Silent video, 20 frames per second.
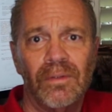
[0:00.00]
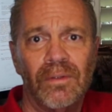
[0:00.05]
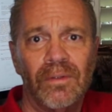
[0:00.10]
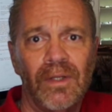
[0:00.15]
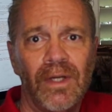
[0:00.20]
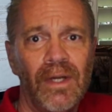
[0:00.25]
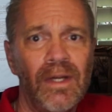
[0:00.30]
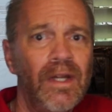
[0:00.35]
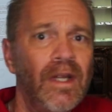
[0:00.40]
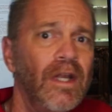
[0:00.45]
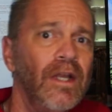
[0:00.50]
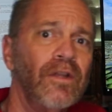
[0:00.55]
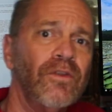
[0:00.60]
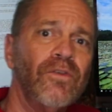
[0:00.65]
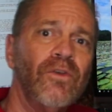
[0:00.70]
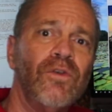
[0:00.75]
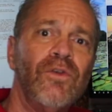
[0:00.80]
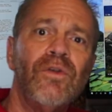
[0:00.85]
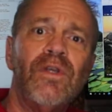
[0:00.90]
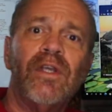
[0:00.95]
Okay.
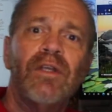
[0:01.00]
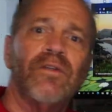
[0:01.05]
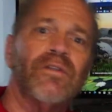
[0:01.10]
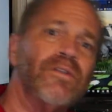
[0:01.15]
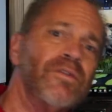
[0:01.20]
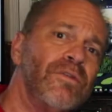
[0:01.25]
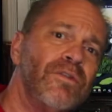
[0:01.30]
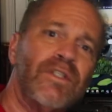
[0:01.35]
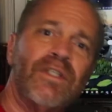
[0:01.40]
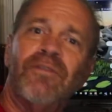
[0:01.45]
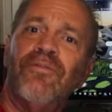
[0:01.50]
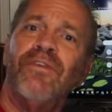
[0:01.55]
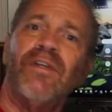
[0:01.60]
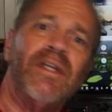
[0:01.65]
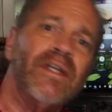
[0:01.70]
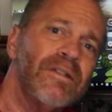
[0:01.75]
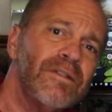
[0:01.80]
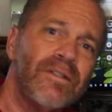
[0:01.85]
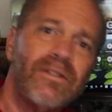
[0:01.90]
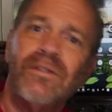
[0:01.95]
So you get your
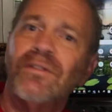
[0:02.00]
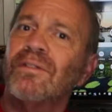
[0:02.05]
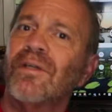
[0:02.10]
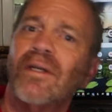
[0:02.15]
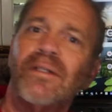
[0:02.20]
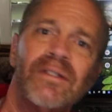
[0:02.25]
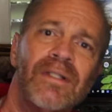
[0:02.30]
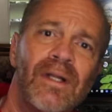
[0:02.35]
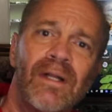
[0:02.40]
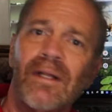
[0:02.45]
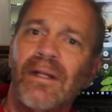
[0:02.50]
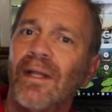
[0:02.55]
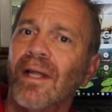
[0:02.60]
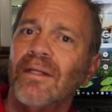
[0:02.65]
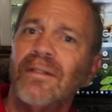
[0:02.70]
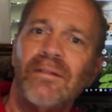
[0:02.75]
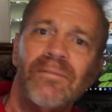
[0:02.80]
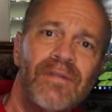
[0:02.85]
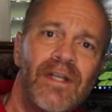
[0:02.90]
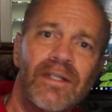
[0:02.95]
certificates, you start to
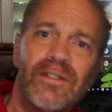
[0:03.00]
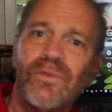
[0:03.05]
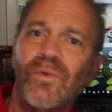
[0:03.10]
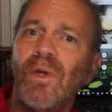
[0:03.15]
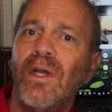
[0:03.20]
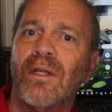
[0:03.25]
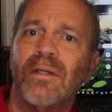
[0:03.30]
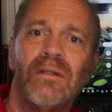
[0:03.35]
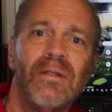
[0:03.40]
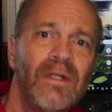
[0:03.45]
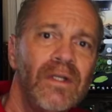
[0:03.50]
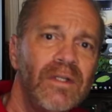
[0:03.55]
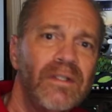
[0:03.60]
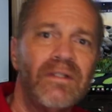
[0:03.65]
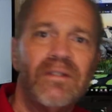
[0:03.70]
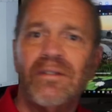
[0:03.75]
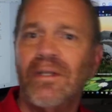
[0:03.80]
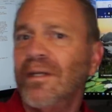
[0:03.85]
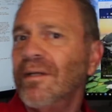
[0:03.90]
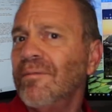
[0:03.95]
collect them. Guess what?
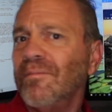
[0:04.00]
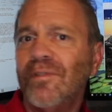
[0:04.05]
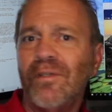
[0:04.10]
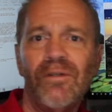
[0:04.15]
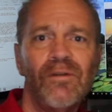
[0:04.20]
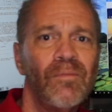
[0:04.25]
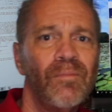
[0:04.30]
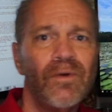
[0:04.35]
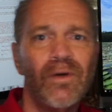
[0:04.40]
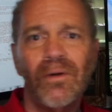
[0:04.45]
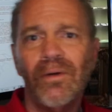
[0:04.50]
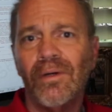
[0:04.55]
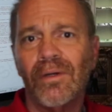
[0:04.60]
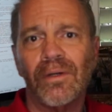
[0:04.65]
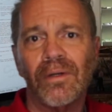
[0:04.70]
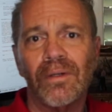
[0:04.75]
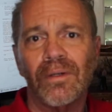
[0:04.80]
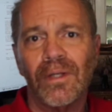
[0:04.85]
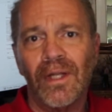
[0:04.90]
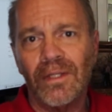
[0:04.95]
Send them to your
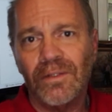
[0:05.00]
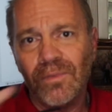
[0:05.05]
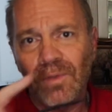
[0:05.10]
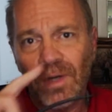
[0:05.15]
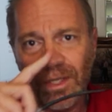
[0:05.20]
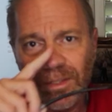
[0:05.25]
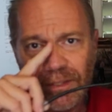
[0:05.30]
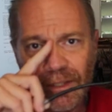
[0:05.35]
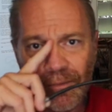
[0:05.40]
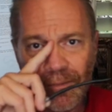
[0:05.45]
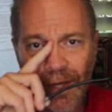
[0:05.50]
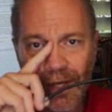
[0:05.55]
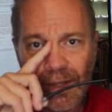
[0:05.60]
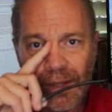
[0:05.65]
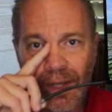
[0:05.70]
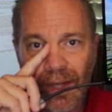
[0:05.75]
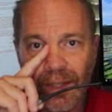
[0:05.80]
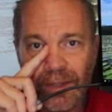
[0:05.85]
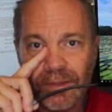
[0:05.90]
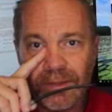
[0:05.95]
broker. That's what I tell my
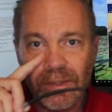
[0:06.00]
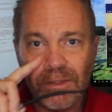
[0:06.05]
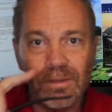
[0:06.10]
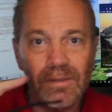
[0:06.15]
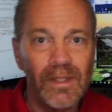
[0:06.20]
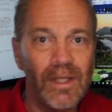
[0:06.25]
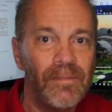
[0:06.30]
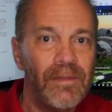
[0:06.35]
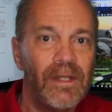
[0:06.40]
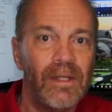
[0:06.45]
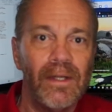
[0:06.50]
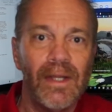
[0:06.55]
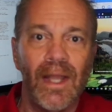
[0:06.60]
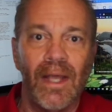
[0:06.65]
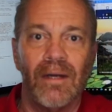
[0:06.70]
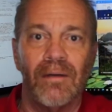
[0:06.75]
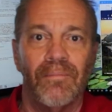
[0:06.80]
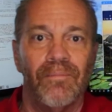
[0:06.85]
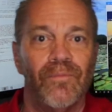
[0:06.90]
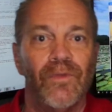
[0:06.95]
clients to do. Let me look
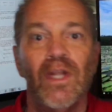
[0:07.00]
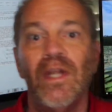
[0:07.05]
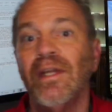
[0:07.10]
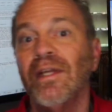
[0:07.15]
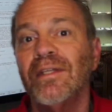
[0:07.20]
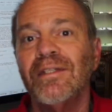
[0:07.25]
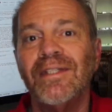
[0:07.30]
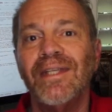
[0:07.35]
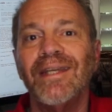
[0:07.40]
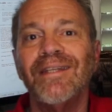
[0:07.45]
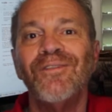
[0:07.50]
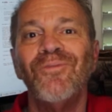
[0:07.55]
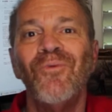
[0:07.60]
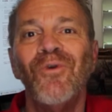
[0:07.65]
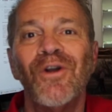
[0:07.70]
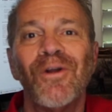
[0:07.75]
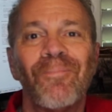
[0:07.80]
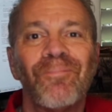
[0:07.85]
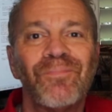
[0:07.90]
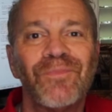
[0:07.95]
at them. Because guess
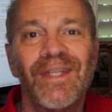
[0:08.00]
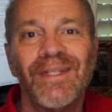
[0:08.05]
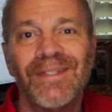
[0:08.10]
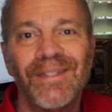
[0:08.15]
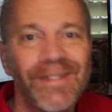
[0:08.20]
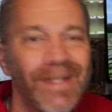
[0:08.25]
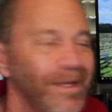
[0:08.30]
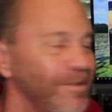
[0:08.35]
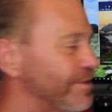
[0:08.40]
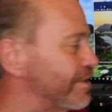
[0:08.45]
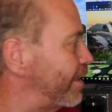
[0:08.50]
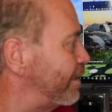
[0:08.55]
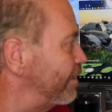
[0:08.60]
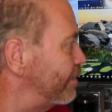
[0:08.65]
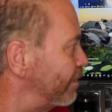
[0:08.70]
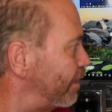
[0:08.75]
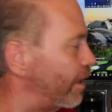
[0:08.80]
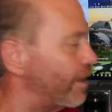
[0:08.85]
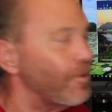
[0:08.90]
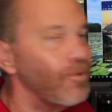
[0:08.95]
what? It sounds like a
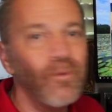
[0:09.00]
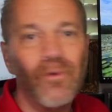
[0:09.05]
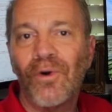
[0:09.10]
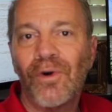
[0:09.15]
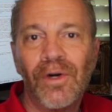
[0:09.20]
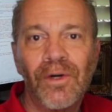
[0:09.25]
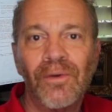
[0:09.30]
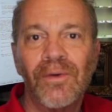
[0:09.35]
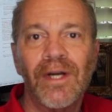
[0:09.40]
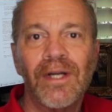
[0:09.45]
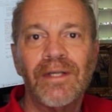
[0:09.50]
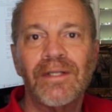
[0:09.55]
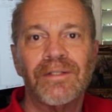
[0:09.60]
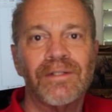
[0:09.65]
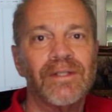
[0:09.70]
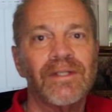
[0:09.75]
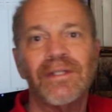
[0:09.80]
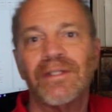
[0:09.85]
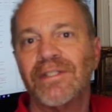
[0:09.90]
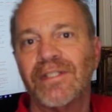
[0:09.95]
lot of work, right? Because
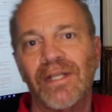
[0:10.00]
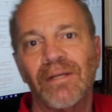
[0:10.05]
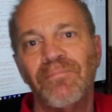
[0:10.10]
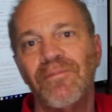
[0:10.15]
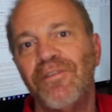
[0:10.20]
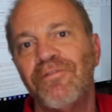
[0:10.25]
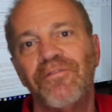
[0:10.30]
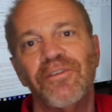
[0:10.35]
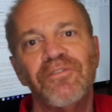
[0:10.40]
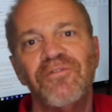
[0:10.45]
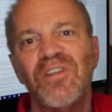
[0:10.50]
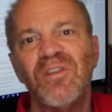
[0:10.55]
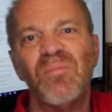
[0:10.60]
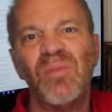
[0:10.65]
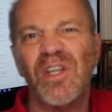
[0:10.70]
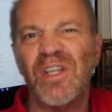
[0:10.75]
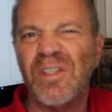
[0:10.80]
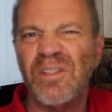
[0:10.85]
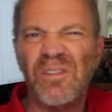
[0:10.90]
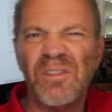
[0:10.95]
you're going to send me 50
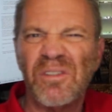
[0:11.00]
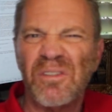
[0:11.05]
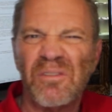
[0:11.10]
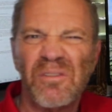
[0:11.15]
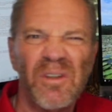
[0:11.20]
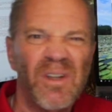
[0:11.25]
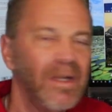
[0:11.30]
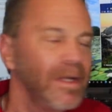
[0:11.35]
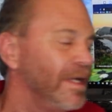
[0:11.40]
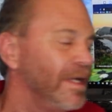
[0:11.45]
pages.